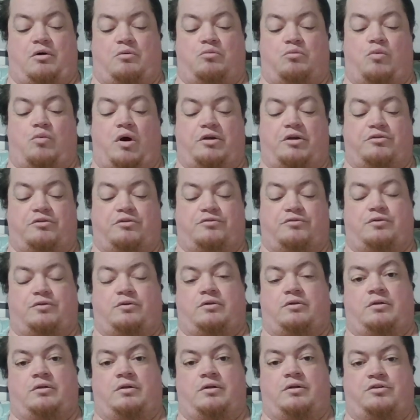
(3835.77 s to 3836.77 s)
a
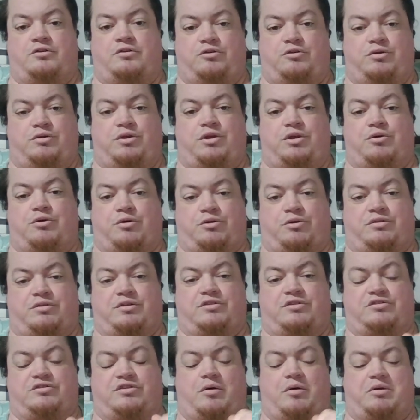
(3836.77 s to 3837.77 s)
wonderful new
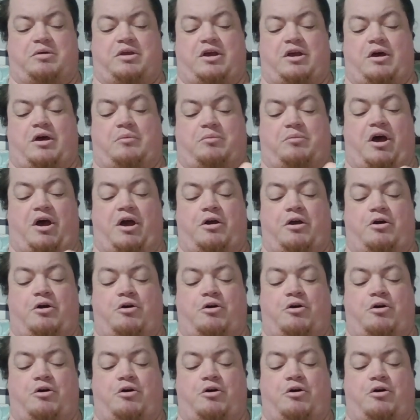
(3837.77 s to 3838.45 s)
year coming up.